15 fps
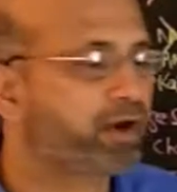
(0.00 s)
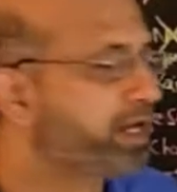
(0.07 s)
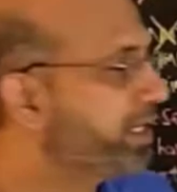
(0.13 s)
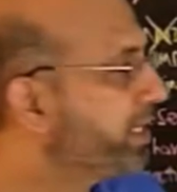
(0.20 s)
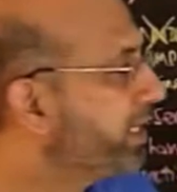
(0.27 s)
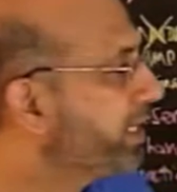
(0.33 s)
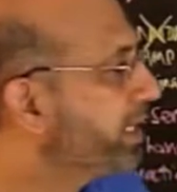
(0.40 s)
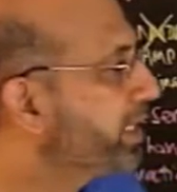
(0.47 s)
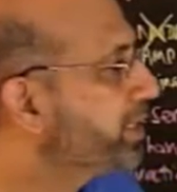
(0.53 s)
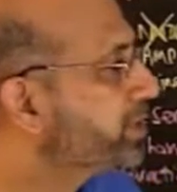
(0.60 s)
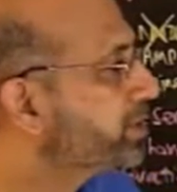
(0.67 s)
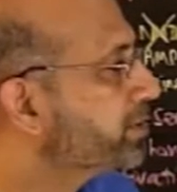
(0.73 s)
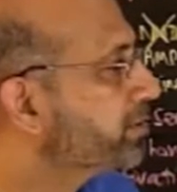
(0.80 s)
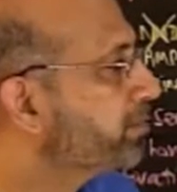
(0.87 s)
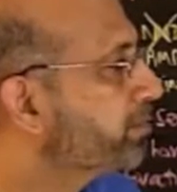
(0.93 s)
finding
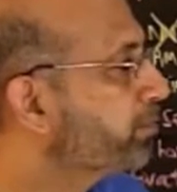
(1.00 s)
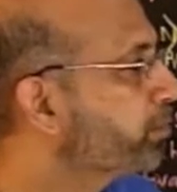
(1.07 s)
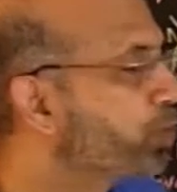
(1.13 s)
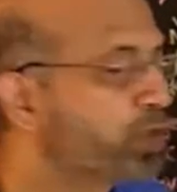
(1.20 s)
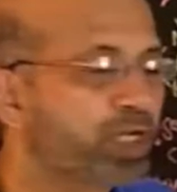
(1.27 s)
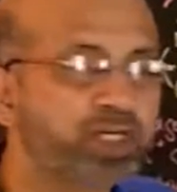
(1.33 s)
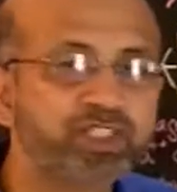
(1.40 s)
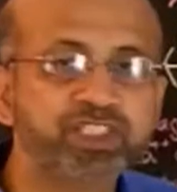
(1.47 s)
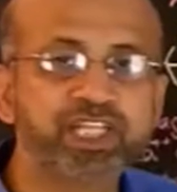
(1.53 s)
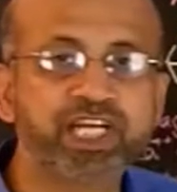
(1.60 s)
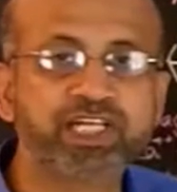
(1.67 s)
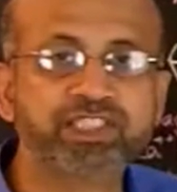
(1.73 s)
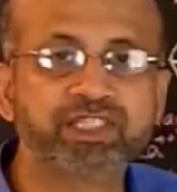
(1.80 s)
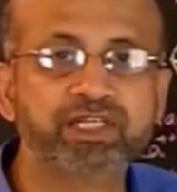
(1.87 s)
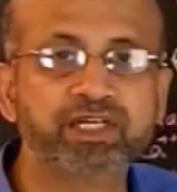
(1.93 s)
is
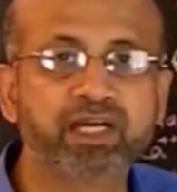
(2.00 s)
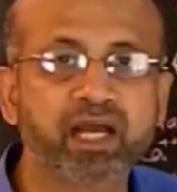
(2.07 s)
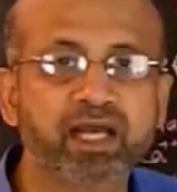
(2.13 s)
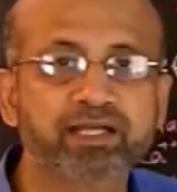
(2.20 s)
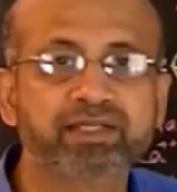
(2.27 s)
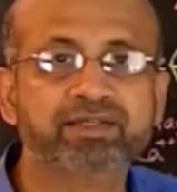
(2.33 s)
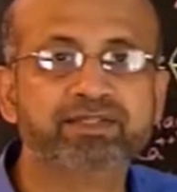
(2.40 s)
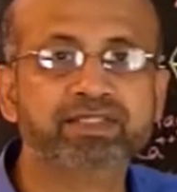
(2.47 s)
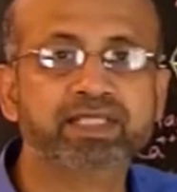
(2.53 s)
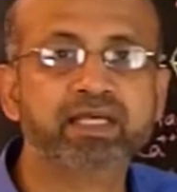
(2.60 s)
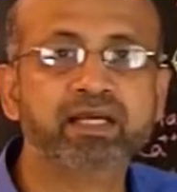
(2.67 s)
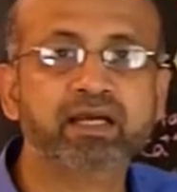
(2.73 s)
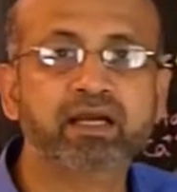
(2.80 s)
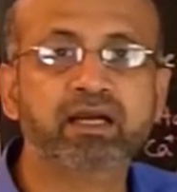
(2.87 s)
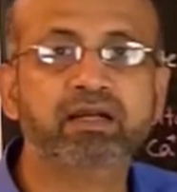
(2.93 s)
potentiation at
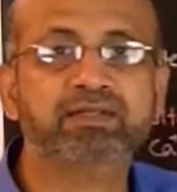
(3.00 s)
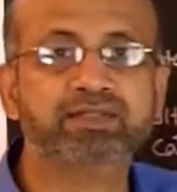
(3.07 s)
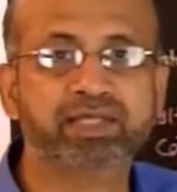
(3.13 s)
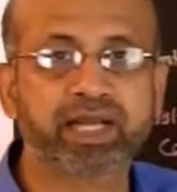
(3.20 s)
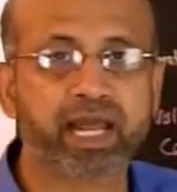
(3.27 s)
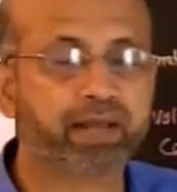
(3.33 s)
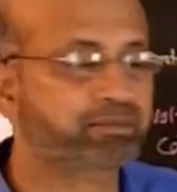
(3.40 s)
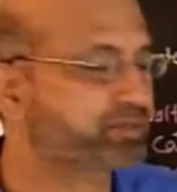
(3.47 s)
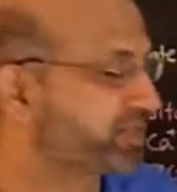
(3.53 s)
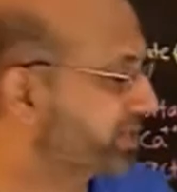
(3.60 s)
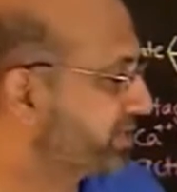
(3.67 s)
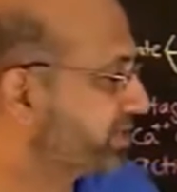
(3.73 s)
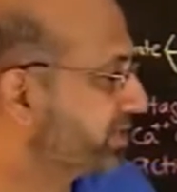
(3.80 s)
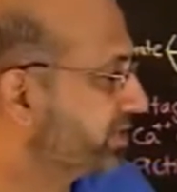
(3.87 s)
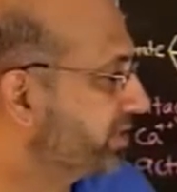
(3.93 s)
single
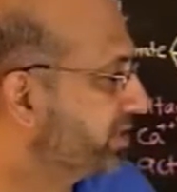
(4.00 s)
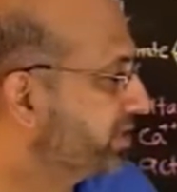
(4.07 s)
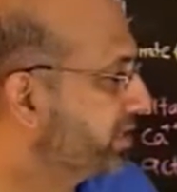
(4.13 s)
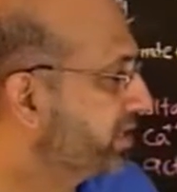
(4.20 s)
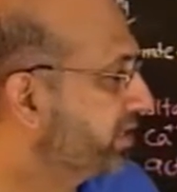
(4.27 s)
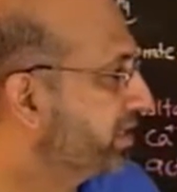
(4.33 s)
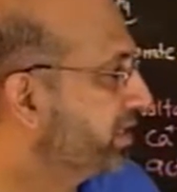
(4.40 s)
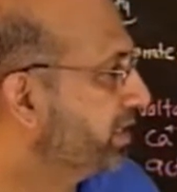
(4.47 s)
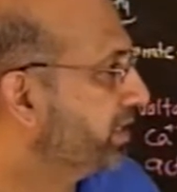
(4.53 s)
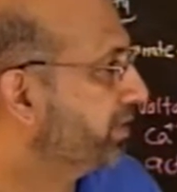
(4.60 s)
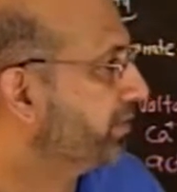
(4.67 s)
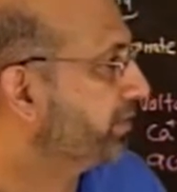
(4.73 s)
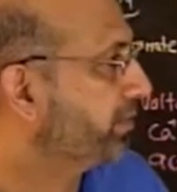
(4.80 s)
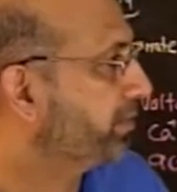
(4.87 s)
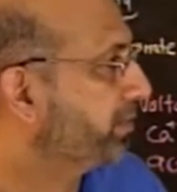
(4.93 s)
synapses.
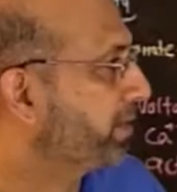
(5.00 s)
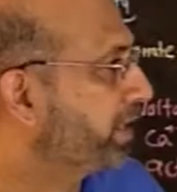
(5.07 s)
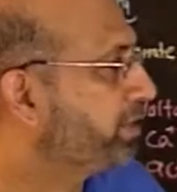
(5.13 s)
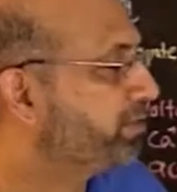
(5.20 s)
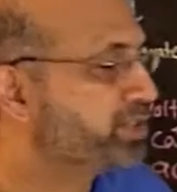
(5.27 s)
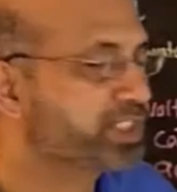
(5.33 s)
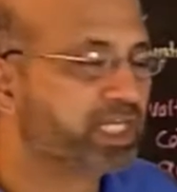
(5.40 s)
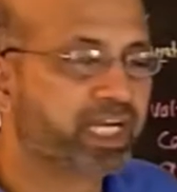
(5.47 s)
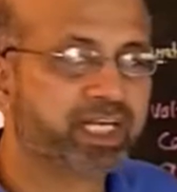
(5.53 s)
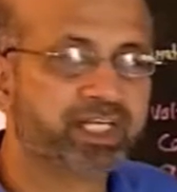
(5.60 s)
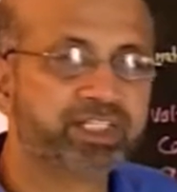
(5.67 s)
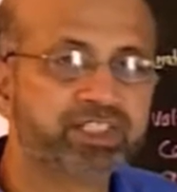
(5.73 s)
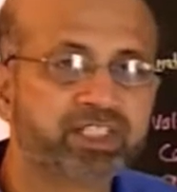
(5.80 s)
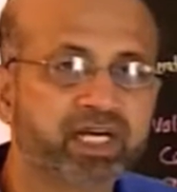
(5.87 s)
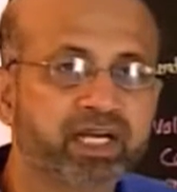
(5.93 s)

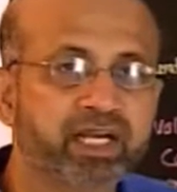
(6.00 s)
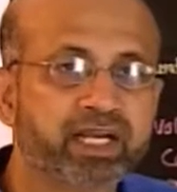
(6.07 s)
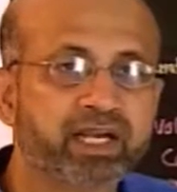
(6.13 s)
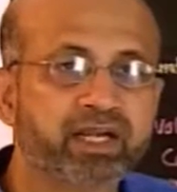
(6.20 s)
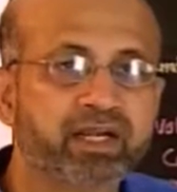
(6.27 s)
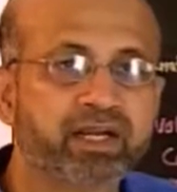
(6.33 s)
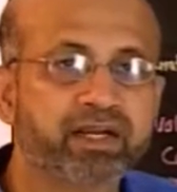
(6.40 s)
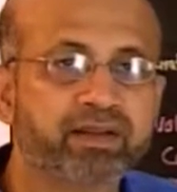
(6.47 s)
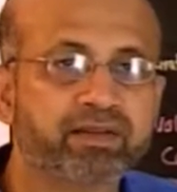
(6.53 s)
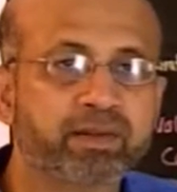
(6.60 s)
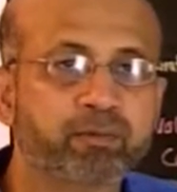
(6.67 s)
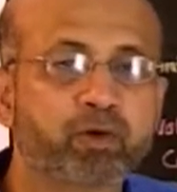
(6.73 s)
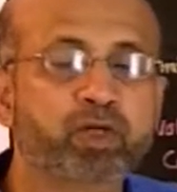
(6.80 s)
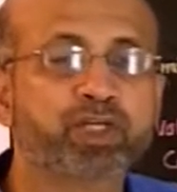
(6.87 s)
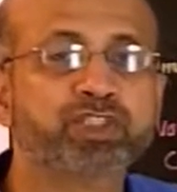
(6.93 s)
investigators studied
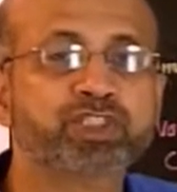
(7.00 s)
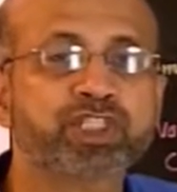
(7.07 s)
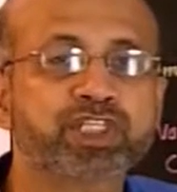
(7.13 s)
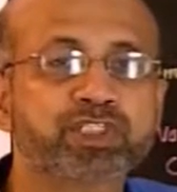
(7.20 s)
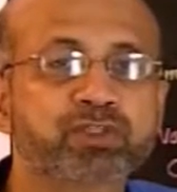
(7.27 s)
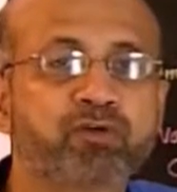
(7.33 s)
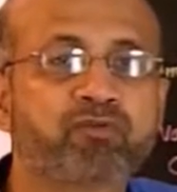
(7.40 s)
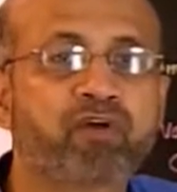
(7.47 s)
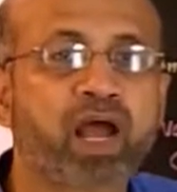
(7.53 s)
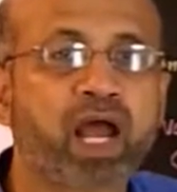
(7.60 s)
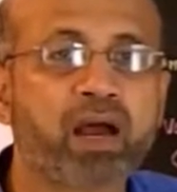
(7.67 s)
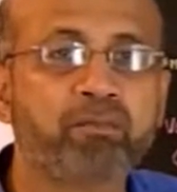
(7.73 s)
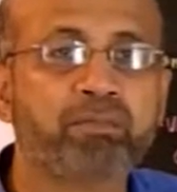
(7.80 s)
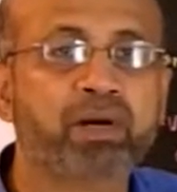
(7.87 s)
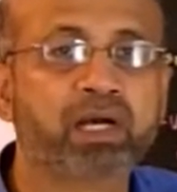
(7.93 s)
the potentiation of
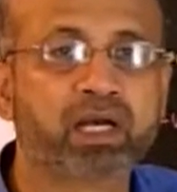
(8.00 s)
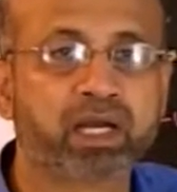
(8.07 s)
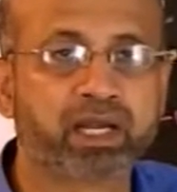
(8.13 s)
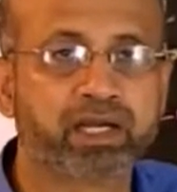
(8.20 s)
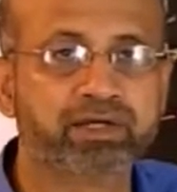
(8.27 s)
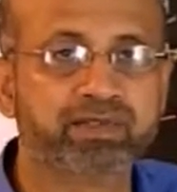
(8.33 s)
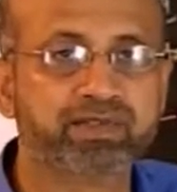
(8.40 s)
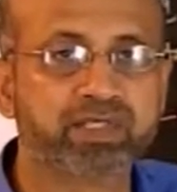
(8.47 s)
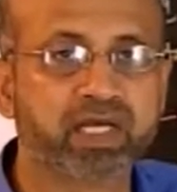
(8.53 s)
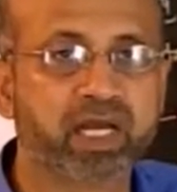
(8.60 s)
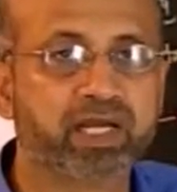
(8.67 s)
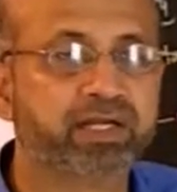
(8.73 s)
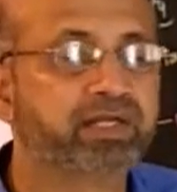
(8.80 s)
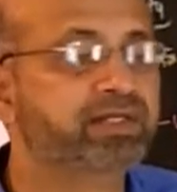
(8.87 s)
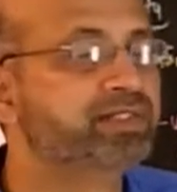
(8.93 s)
ampere currents
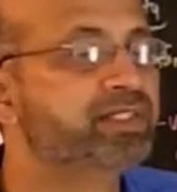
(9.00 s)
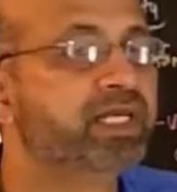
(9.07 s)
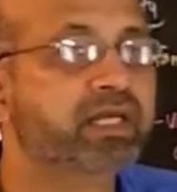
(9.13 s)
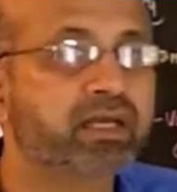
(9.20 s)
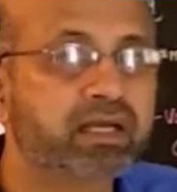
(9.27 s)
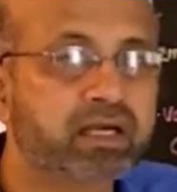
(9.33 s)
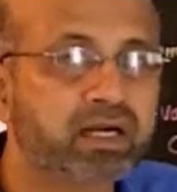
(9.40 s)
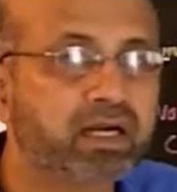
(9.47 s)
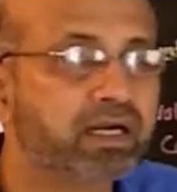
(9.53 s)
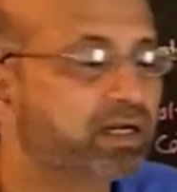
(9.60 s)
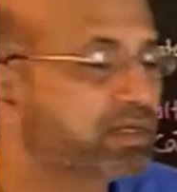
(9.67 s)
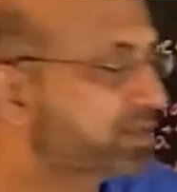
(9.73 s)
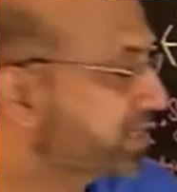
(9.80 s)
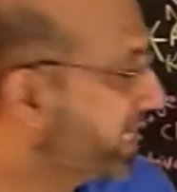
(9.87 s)
at single